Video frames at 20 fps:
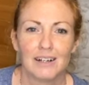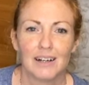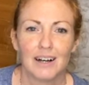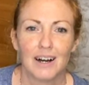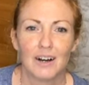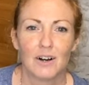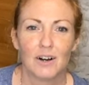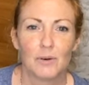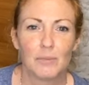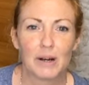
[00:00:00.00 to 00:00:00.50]

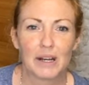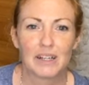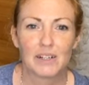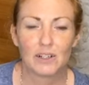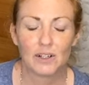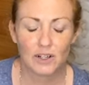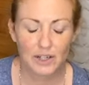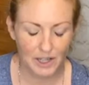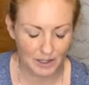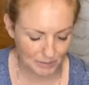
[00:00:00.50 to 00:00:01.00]
Oh my
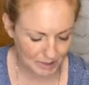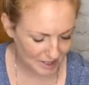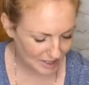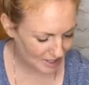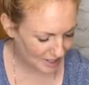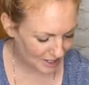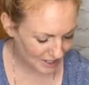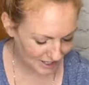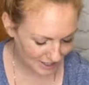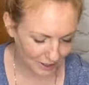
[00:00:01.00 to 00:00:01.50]
God, I'm, so,
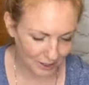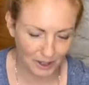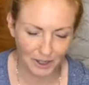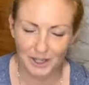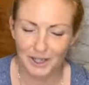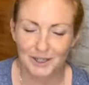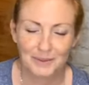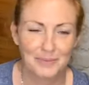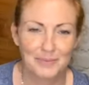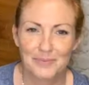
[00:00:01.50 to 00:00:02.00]

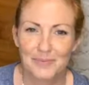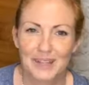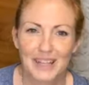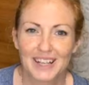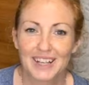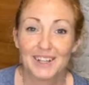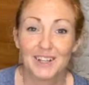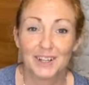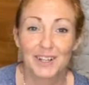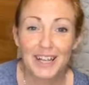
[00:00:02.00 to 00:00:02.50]
oh.
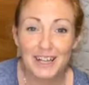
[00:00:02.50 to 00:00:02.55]
Look,